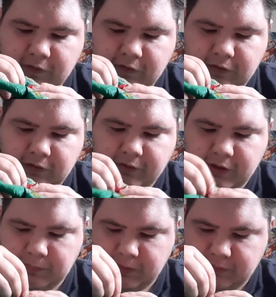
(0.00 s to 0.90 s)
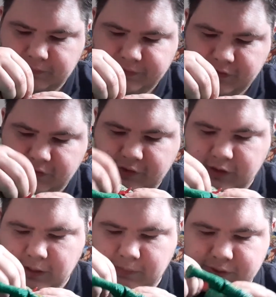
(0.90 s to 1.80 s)
all day, but since the
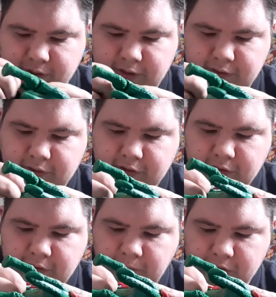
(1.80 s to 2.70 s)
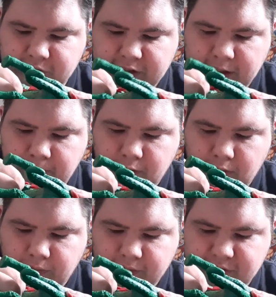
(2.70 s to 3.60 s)
camera's on, much like
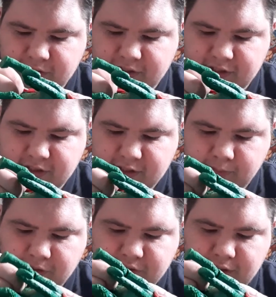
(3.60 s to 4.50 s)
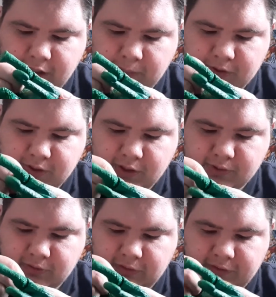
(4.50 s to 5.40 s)
MGO 316 says, once the camera starts
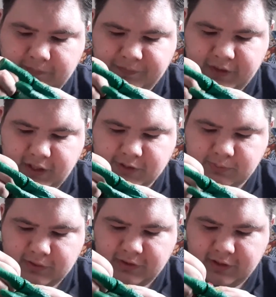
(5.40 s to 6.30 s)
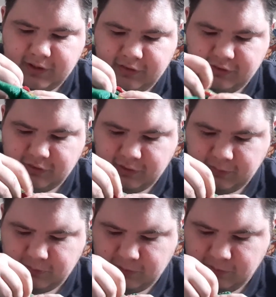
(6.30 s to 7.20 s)
rolling, that's where things
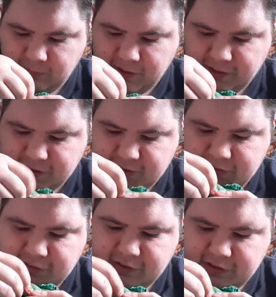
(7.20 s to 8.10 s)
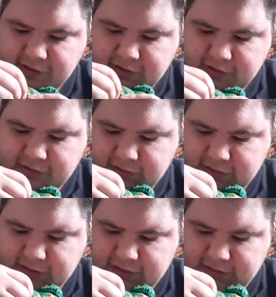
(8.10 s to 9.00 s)
don't go the way they should.
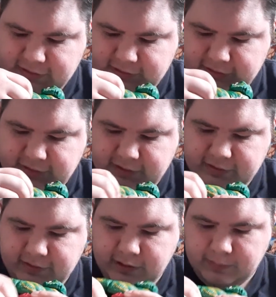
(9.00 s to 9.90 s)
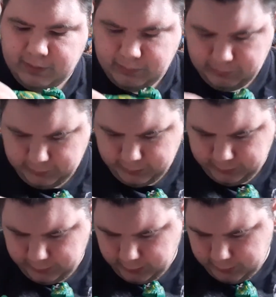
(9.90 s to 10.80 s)
There we go. Okay,
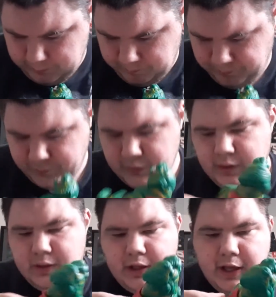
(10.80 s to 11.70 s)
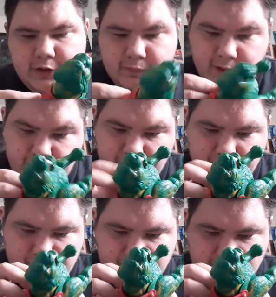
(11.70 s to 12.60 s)
got it. And you've
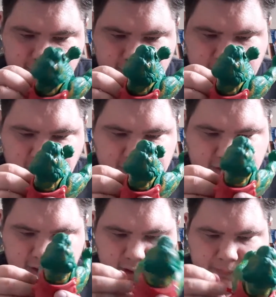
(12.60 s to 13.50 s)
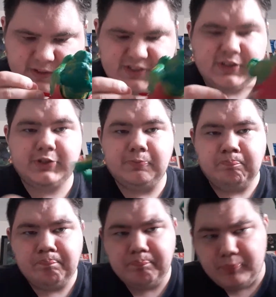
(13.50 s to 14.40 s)
got, I think, up to 6
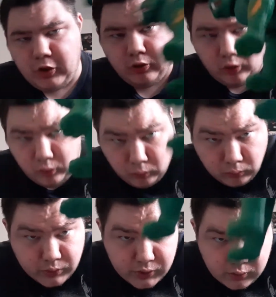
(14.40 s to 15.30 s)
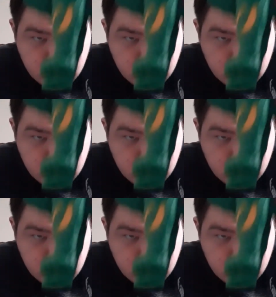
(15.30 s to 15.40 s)
little holes